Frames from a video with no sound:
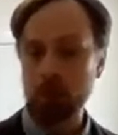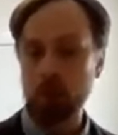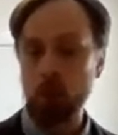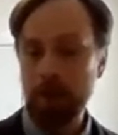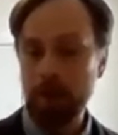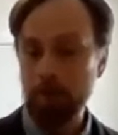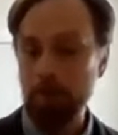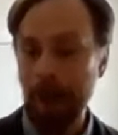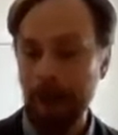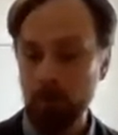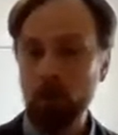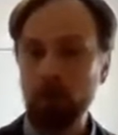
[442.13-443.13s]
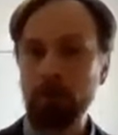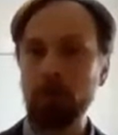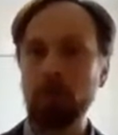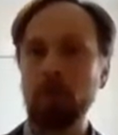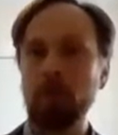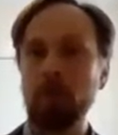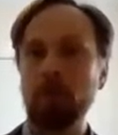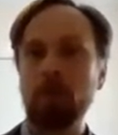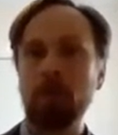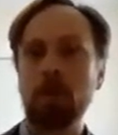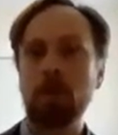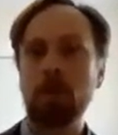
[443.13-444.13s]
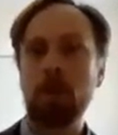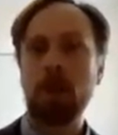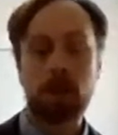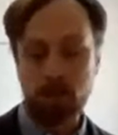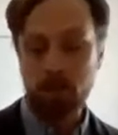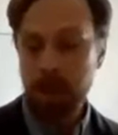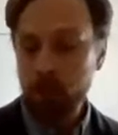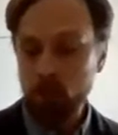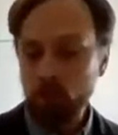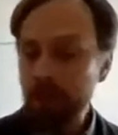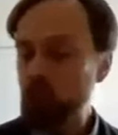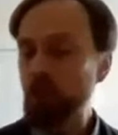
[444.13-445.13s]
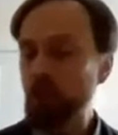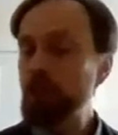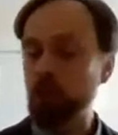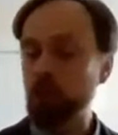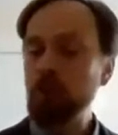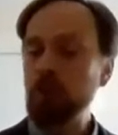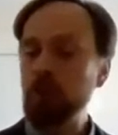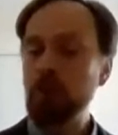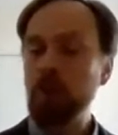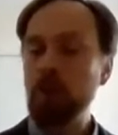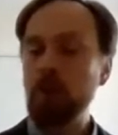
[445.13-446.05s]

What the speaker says: to win battles and to make the rich richer,